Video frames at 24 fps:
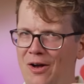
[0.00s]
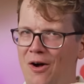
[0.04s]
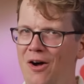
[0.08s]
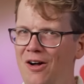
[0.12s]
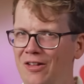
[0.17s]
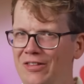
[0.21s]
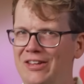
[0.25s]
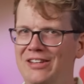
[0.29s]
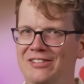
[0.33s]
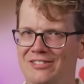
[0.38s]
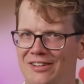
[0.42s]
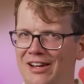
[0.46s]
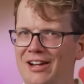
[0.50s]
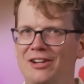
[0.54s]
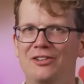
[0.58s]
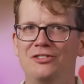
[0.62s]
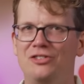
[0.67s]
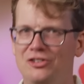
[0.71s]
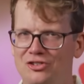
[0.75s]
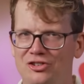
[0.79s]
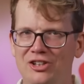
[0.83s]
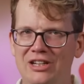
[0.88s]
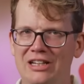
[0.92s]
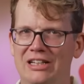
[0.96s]
all these layers
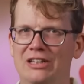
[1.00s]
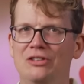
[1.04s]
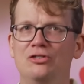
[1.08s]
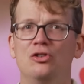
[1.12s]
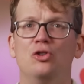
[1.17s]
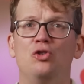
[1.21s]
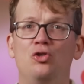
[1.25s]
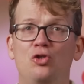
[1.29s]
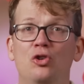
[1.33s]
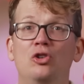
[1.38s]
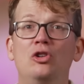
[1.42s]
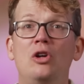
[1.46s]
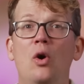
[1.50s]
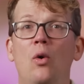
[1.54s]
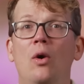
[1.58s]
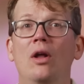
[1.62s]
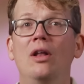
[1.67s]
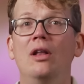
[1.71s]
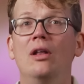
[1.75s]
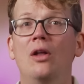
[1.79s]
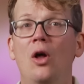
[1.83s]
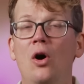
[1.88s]
of cheese should go a